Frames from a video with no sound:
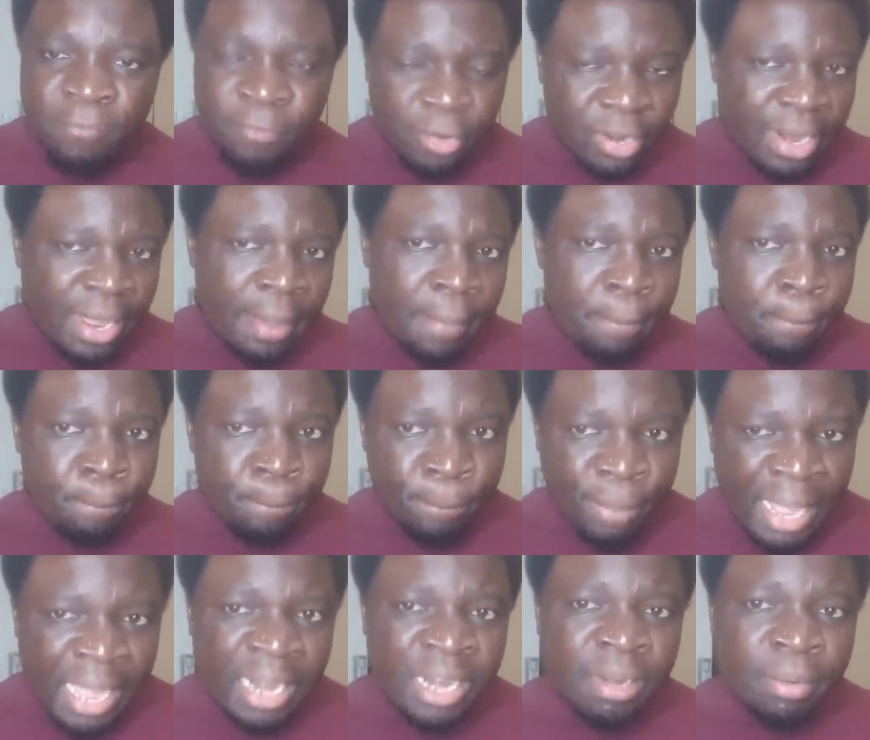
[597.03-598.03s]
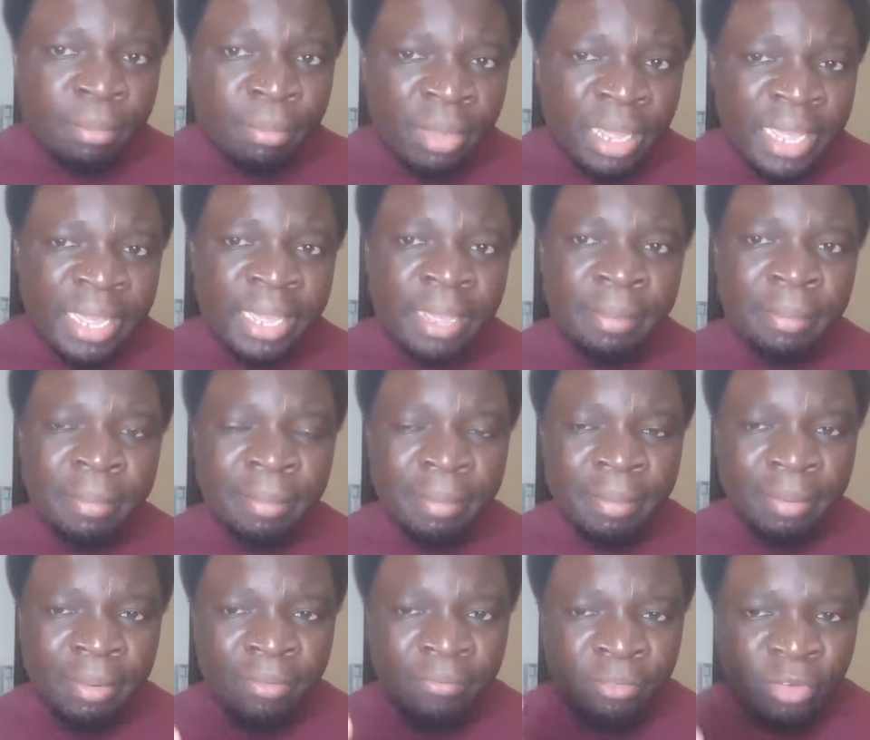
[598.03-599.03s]
for a
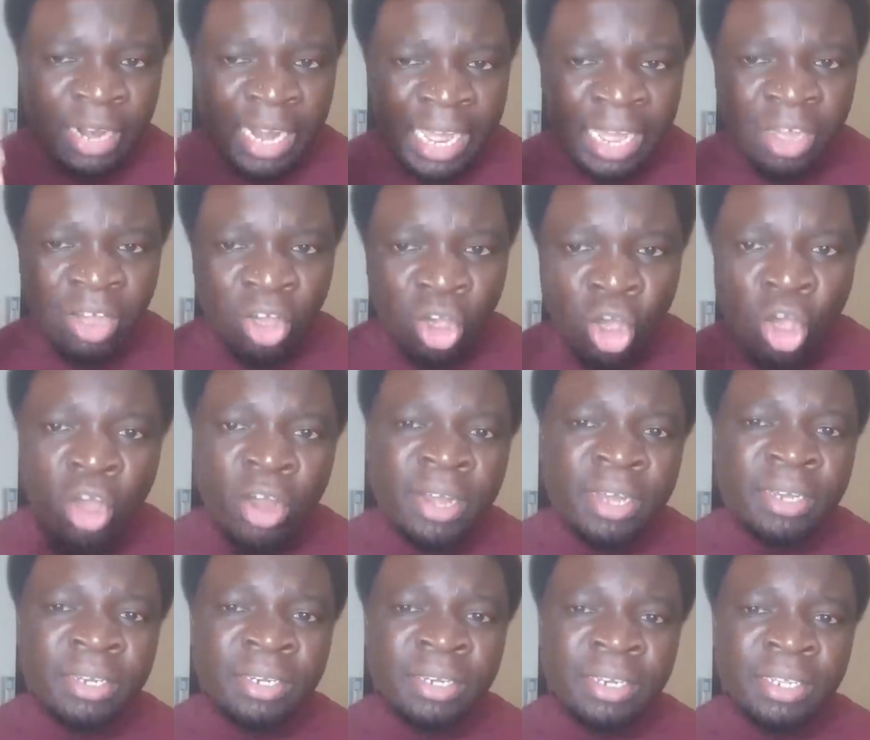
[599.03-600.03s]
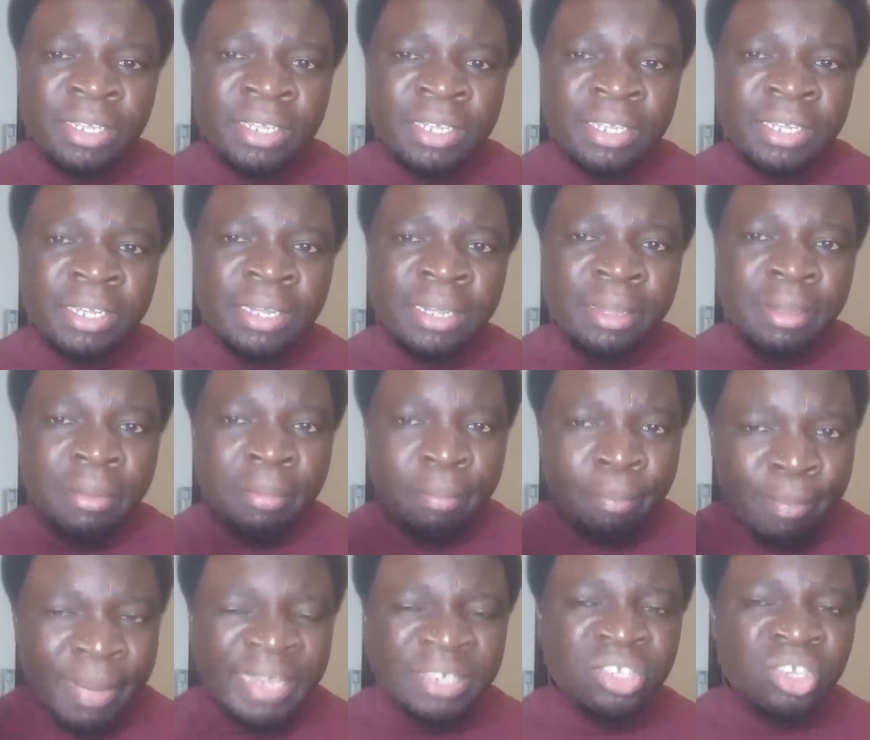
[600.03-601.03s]
for her own
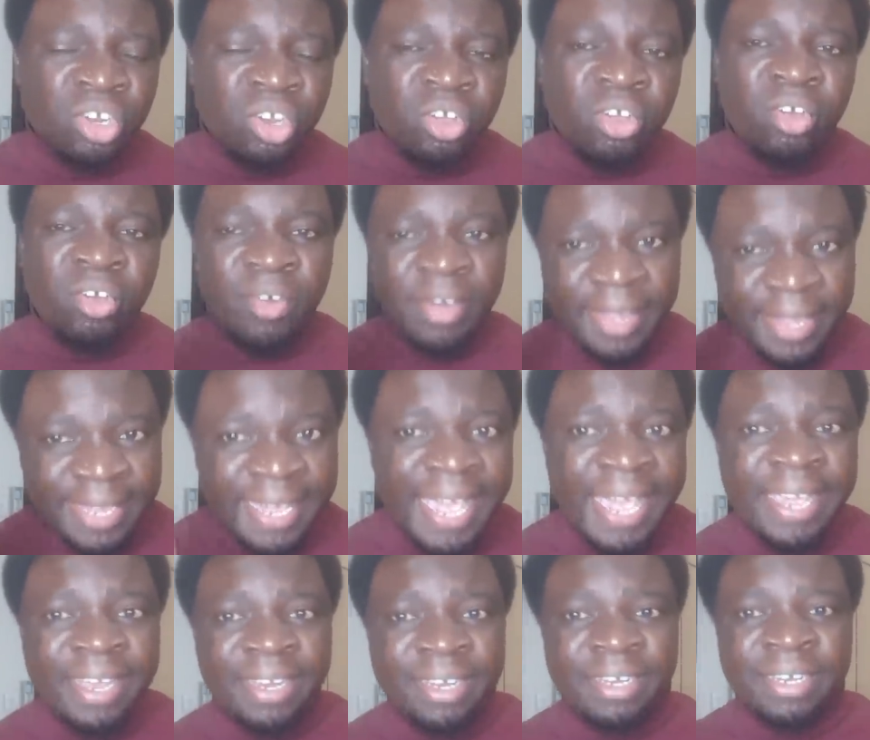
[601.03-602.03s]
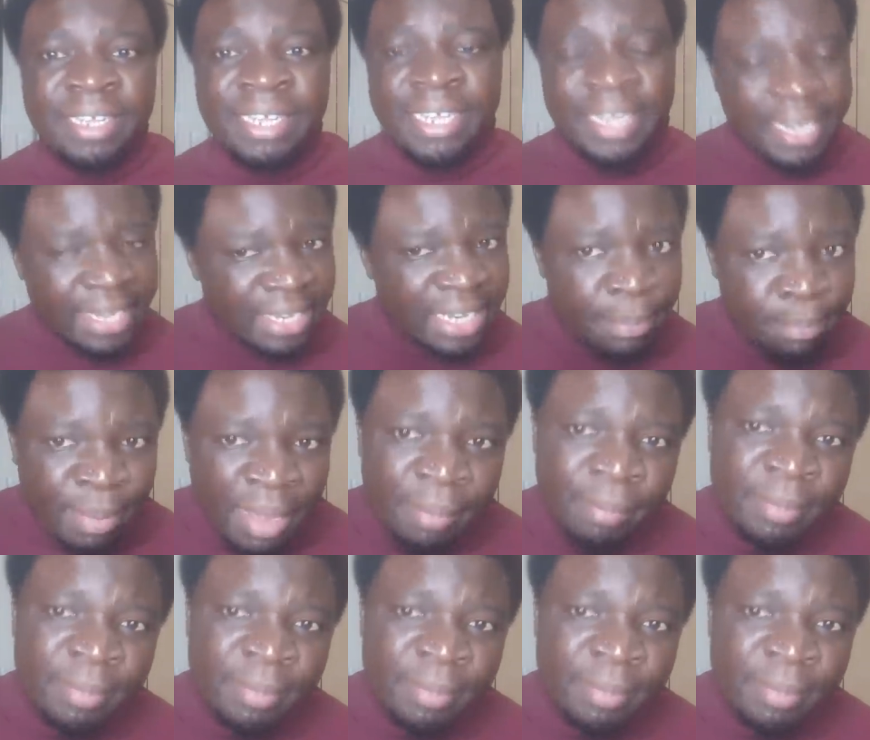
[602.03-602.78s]
personal gain in the